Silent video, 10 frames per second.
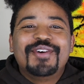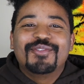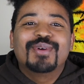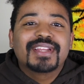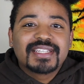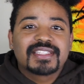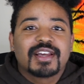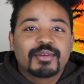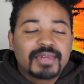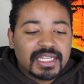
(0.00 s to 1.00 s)
What is
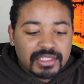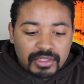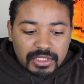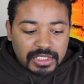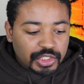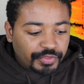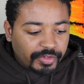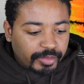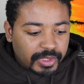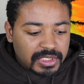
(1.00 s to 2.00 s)
up, guys and dolls? It's your
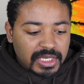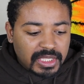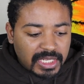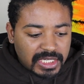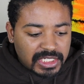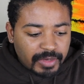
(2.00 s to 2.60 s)
favorite person, NathanH,